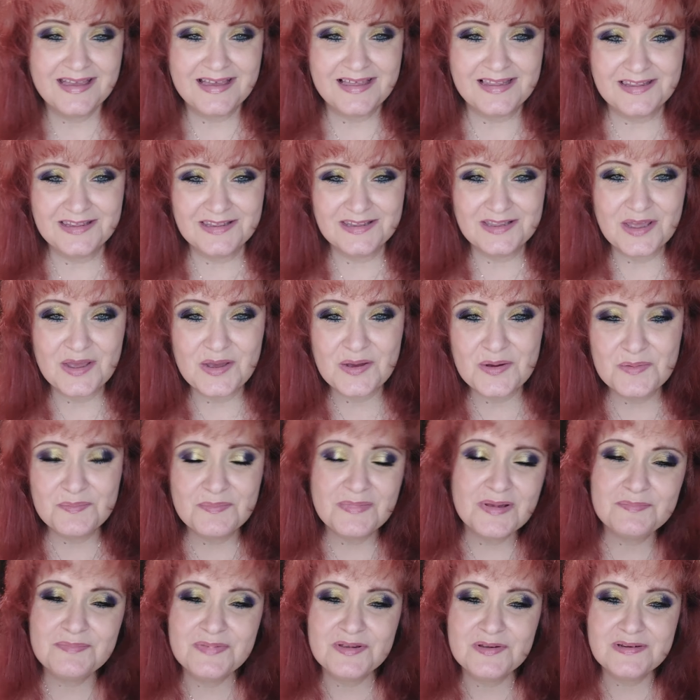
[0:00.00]
Hello,
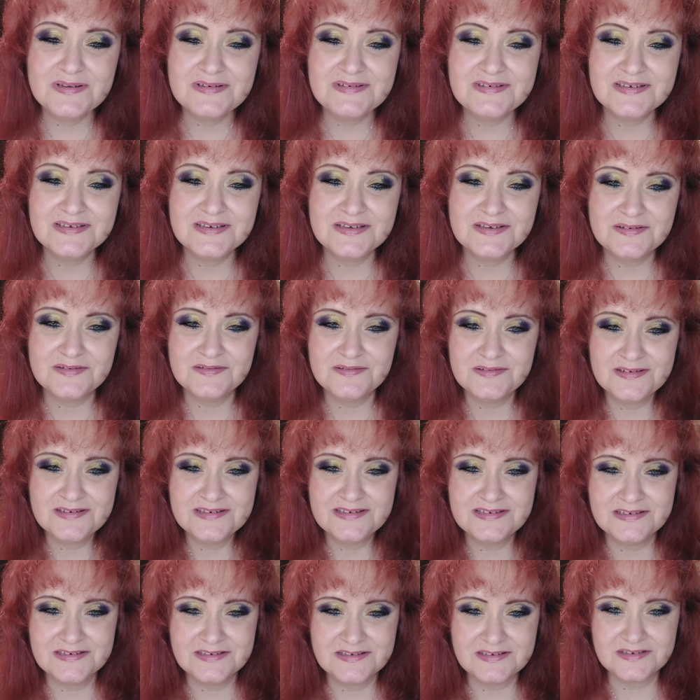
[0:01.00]
my beauties and
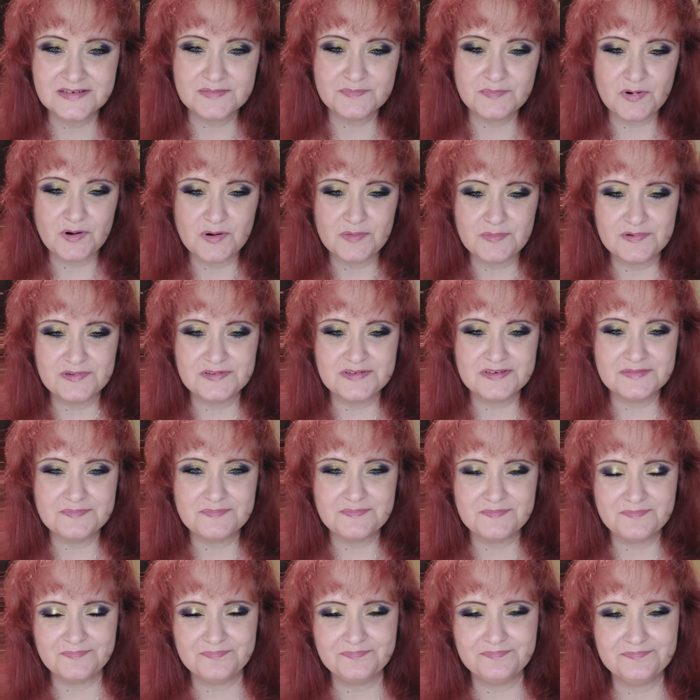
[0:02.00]
cuties. This is Barbara's
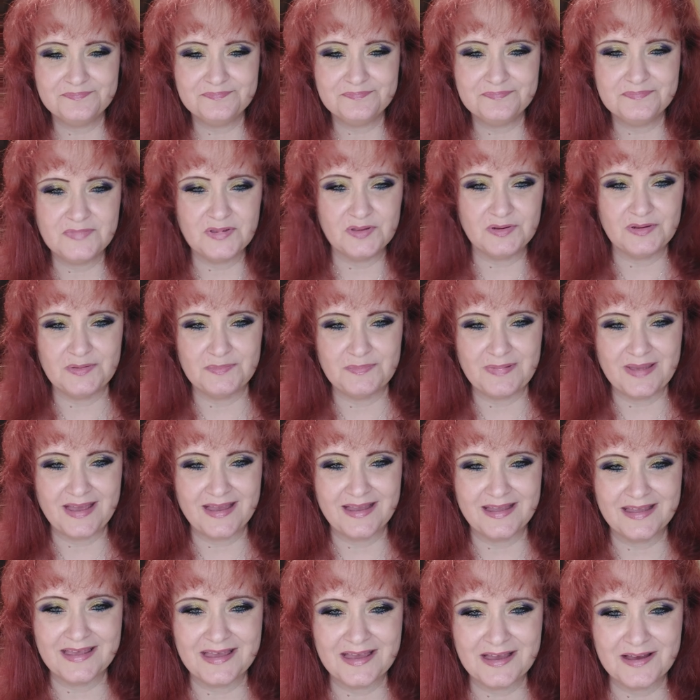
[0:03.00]
beauty
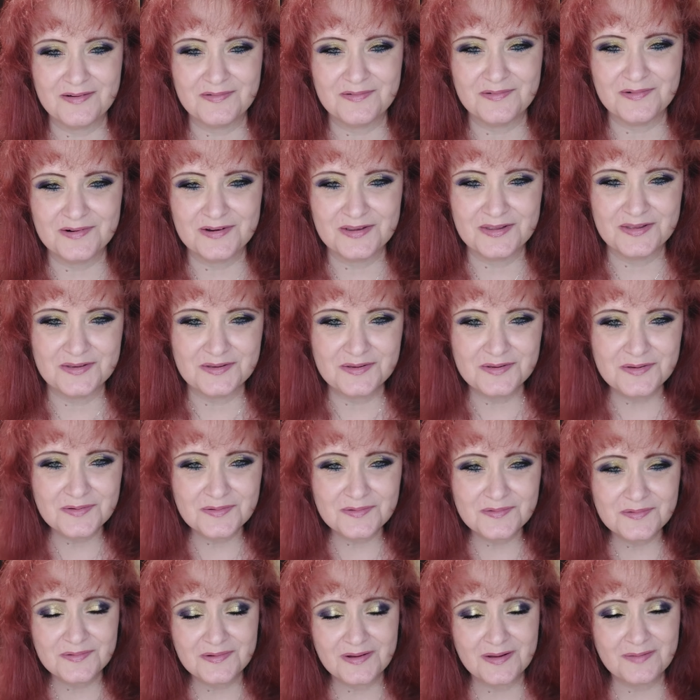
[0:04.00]
bag. How are you?
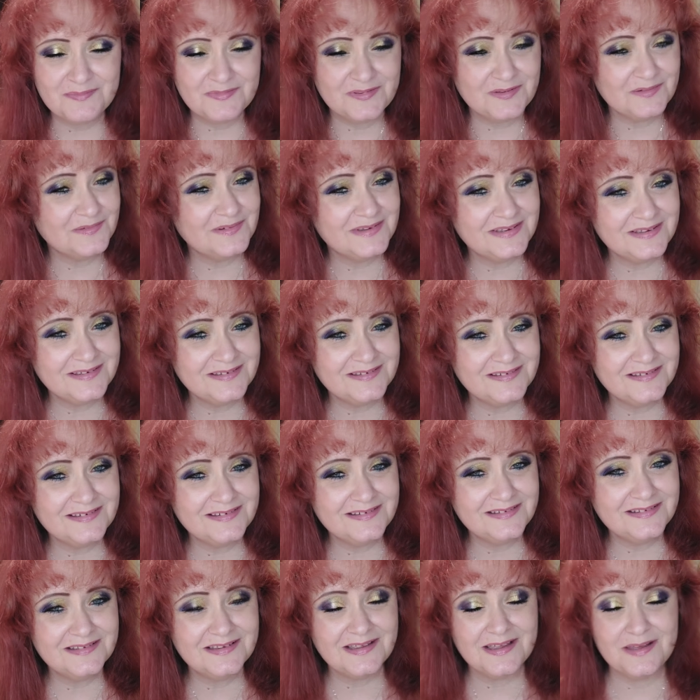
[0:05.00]
I'm doing good.
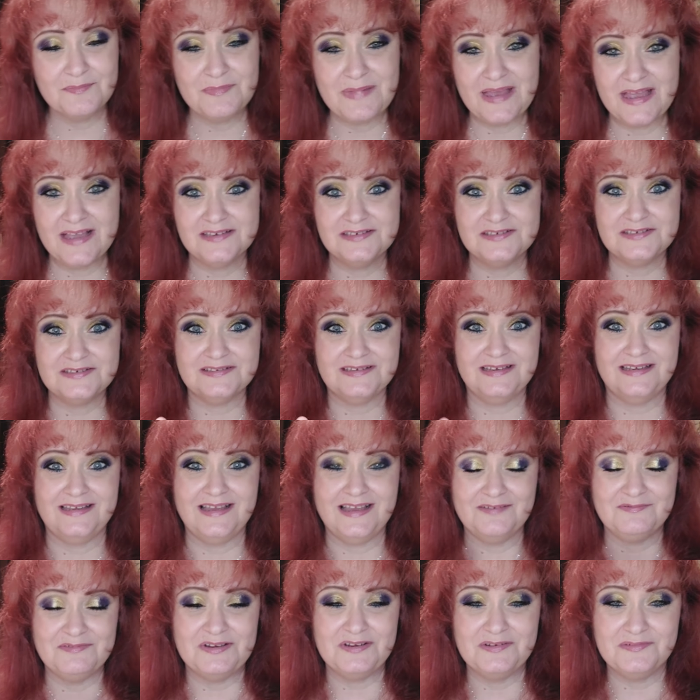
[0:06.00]
I'm actually
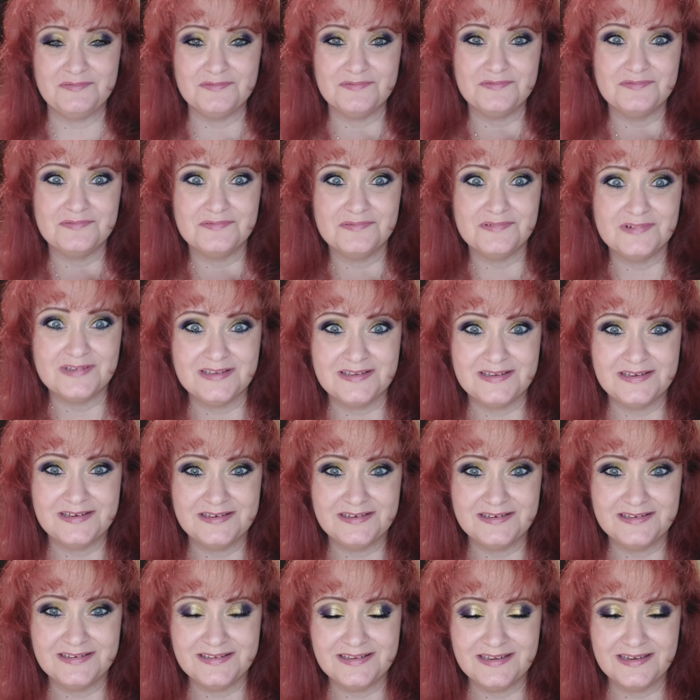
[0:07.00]
having a really
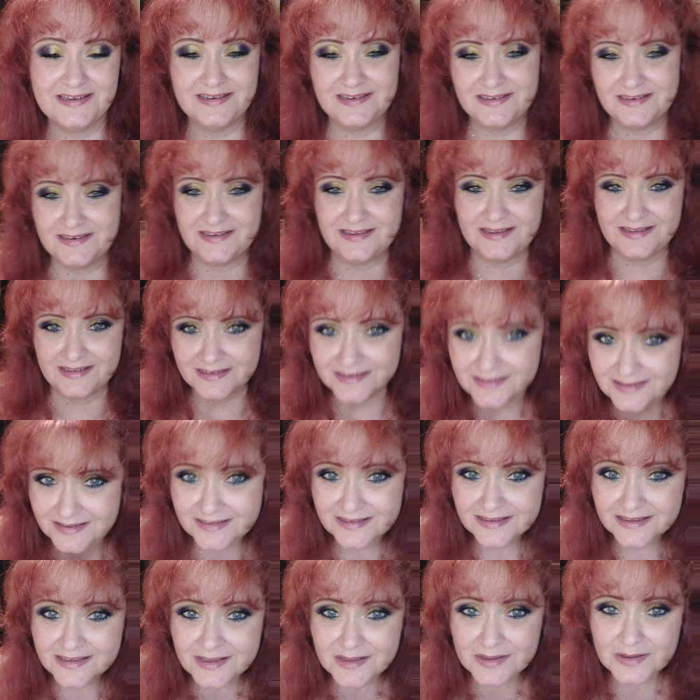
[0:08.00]
good day today
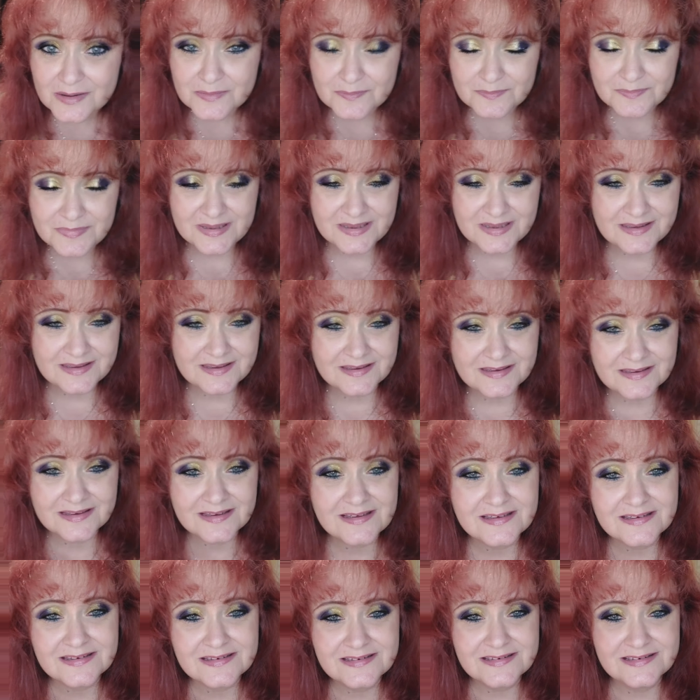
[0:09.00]

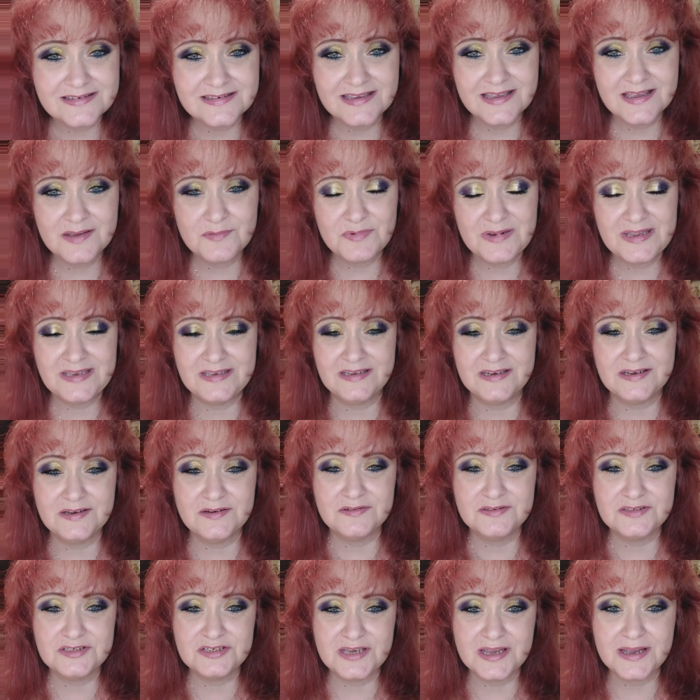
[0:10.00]
because I went to
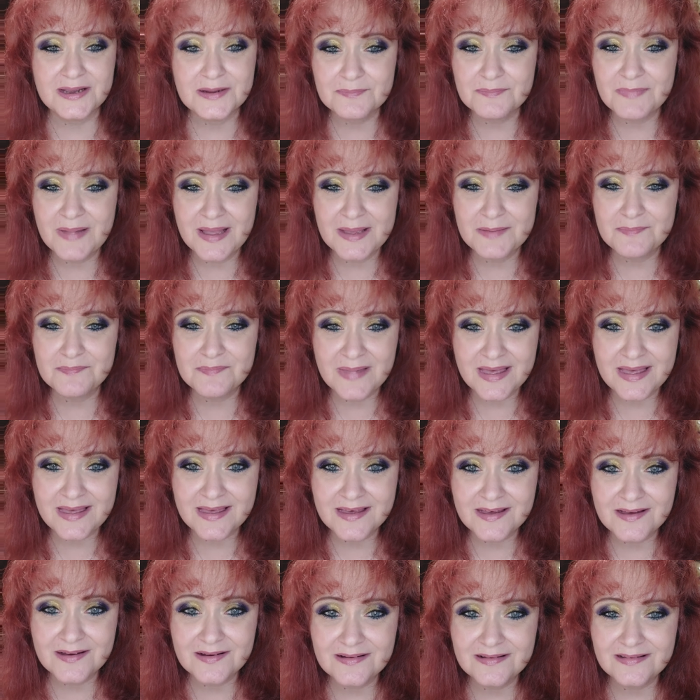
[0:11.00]
go check my
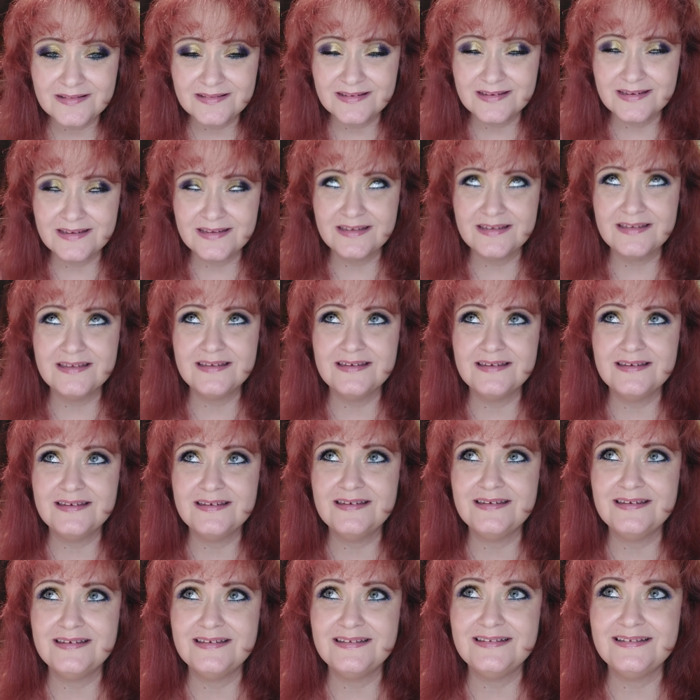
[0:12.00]
mail
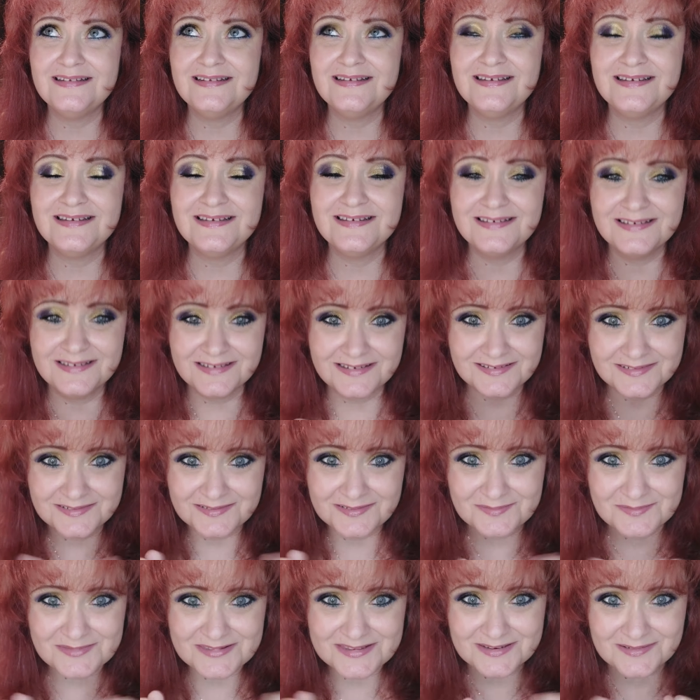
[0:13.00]
and
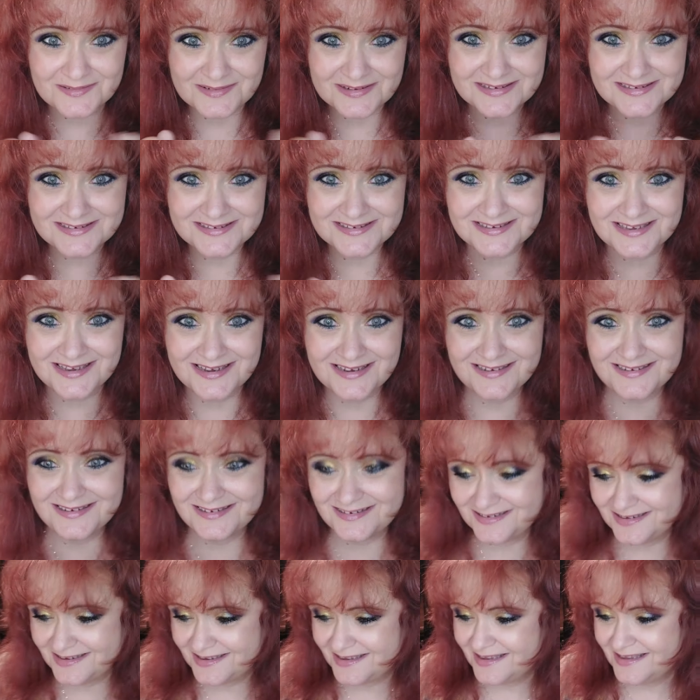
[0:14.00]
I'm so
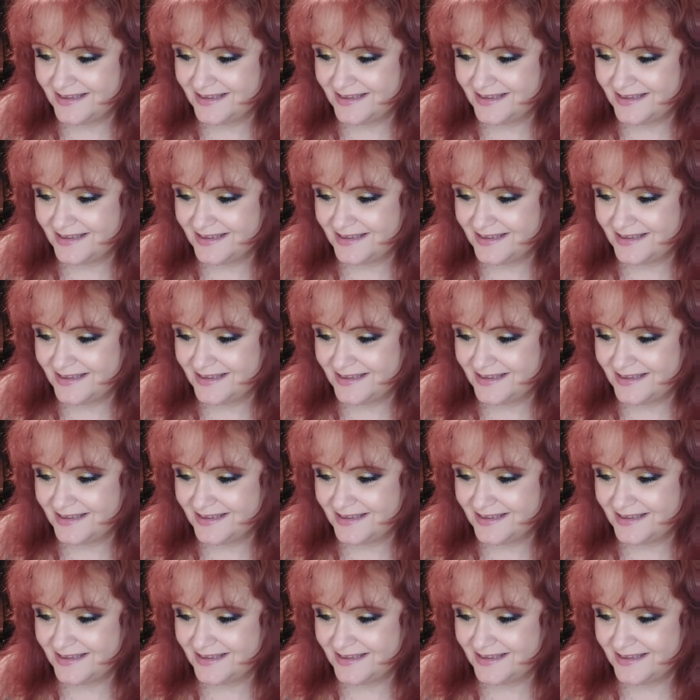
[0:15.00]
excited.